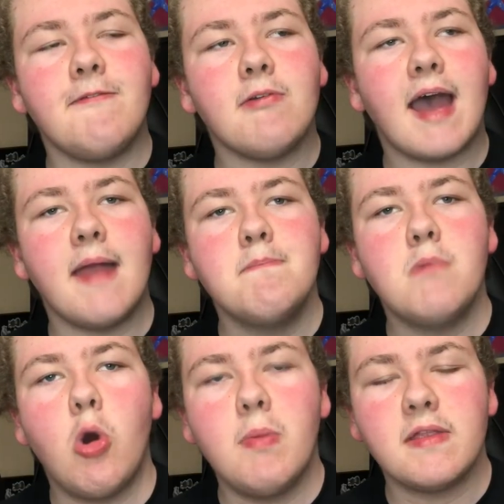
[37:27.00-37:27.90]
if you had
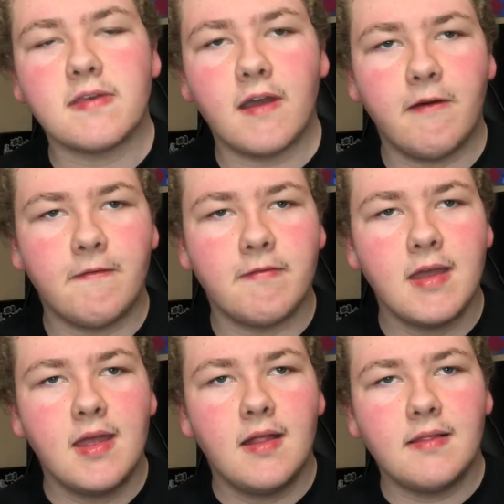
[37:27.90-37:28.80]
moments of,
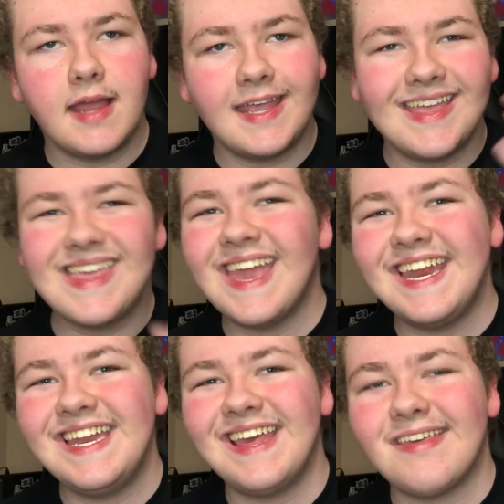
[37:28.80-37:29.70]
like,
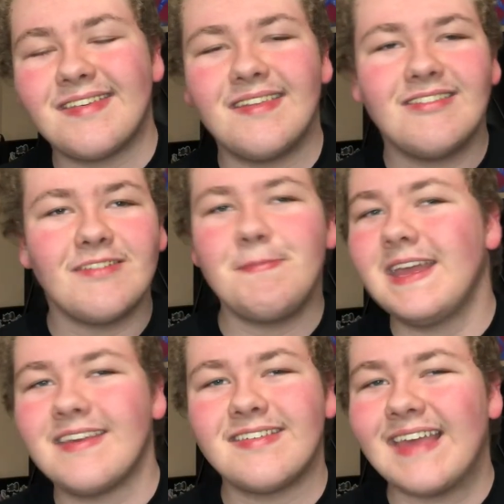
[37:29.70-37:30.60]
giddiness and just
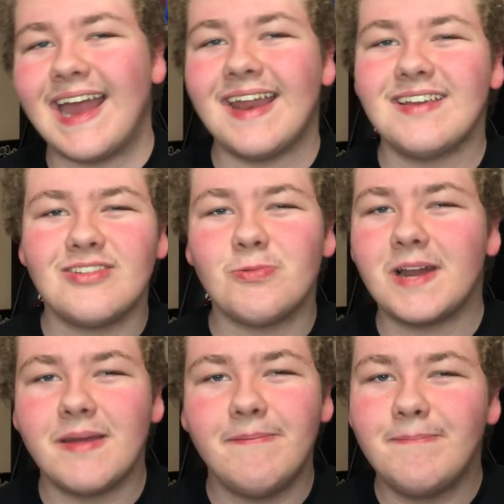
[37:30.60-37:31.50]
being excited and just
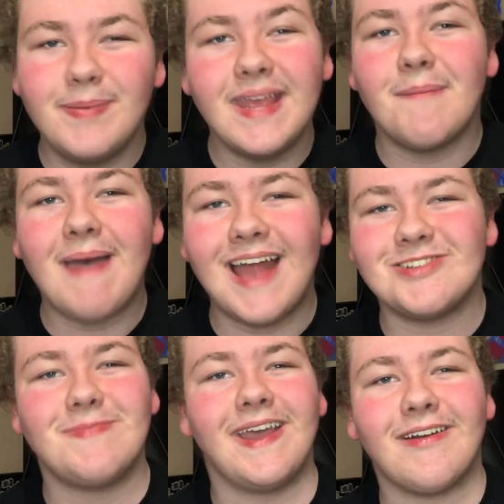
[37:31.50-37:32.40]
wanting to be a
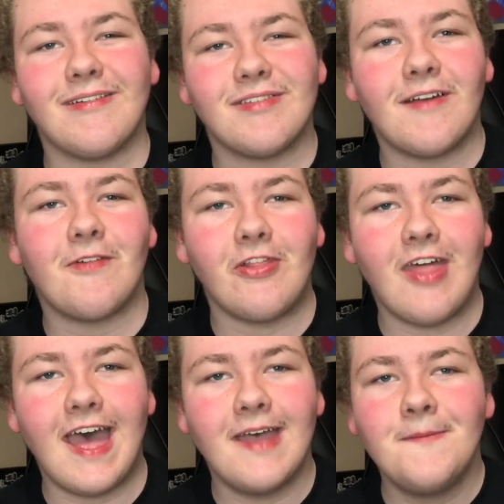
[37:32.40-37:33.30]
matchmaker and stuff like
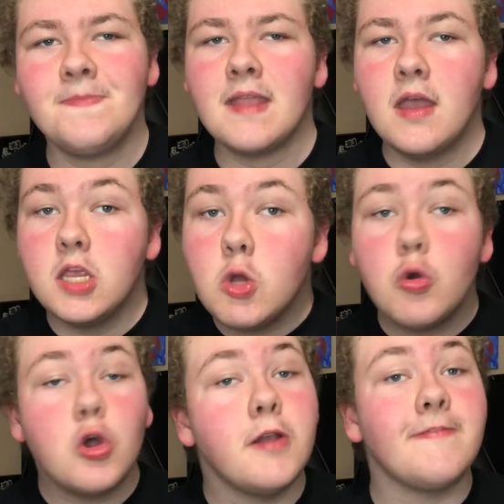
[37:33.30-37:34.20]
that? You
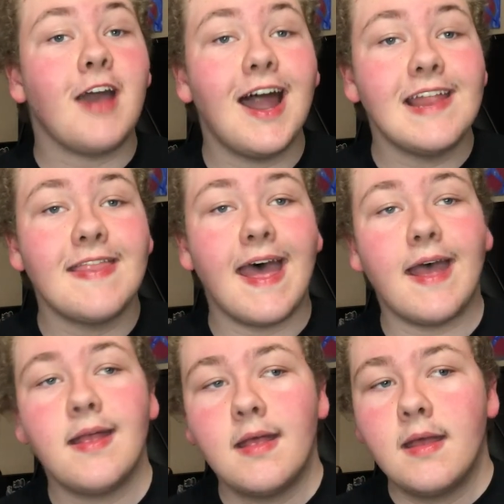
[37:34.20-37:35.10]
could have gotten
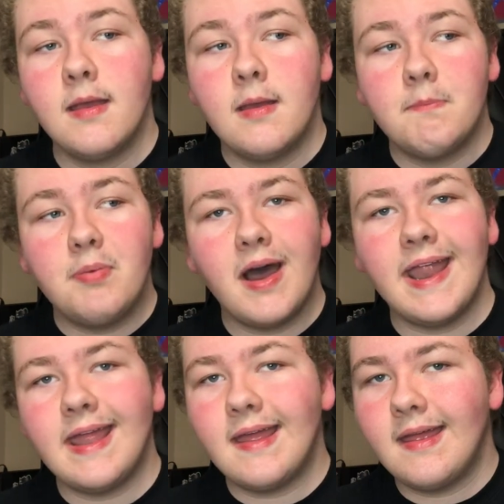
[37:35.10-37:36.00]
that,
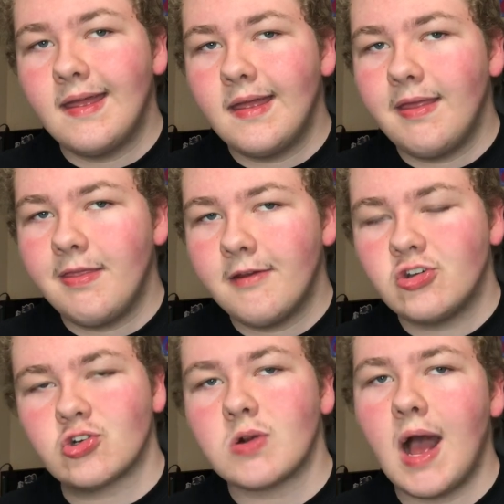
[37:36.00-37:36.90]
but they're
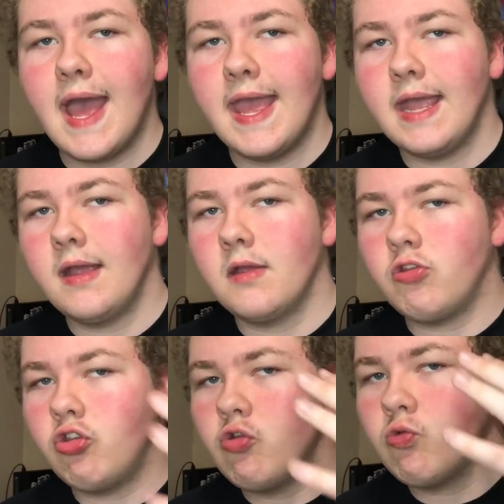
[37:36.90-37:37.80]
trying
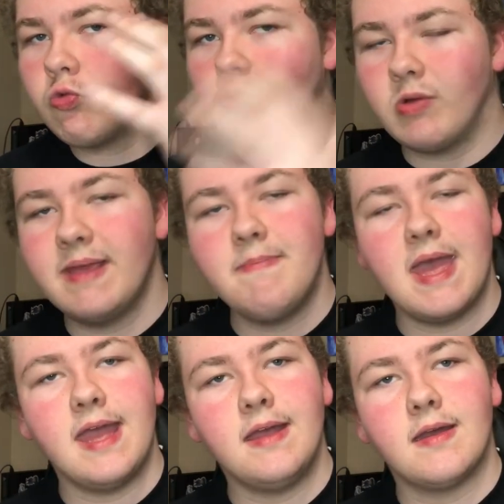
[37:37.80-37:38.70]
to
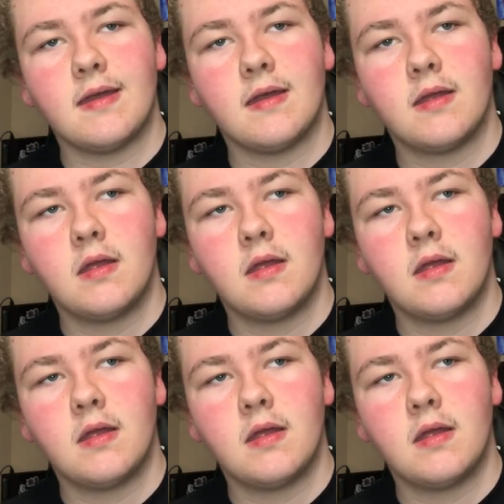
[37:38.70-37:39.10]
remake